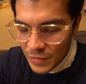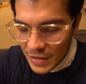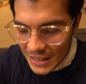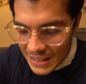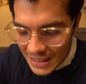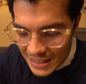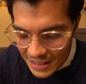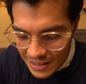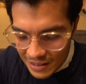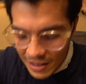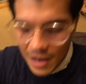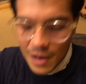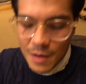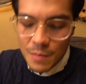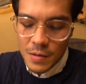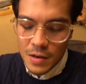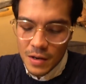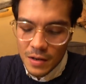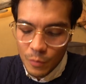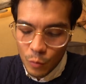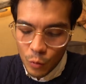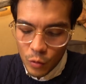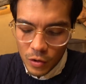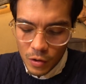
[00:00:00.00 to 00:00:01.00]

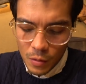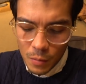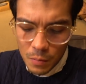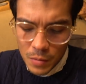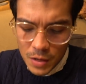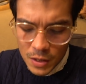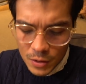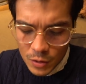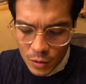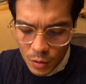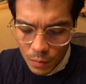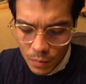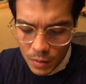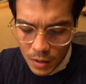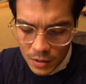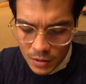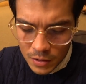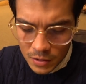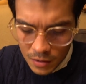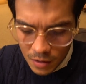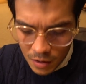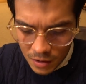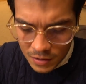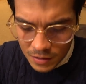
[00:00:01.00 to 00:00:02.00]
slimy with a
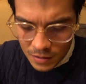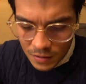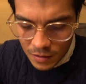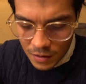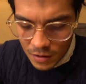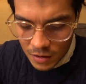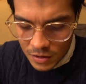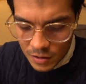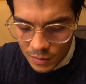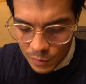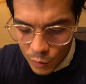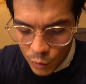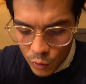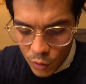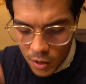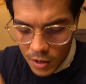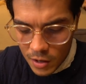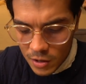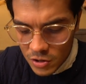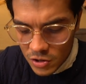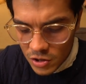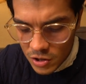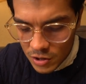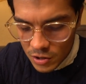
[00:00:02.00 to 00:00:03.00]
miso-based sauce in there, some
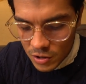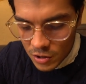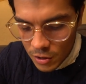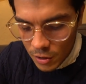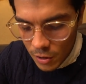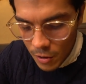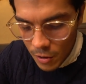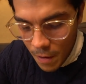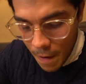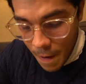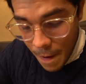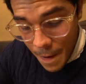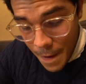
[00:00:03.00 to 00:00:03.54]
grated ginger,